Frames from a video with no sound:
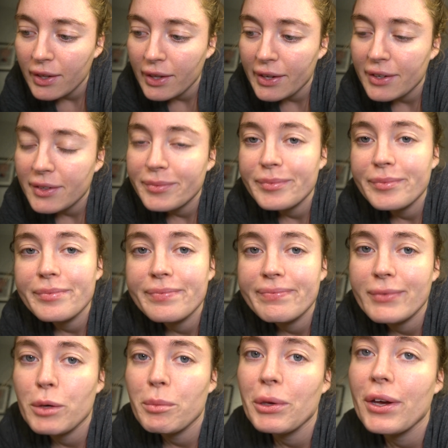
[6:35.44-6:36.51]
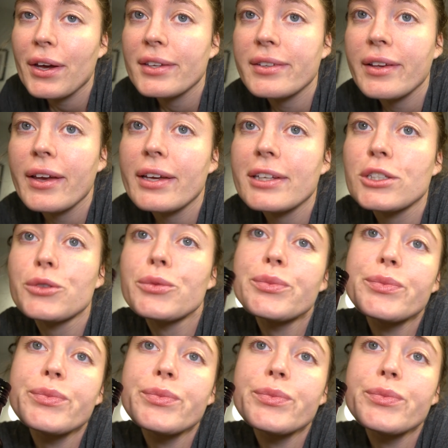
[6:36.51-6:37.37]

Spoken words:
yeah, hope you guys like it too.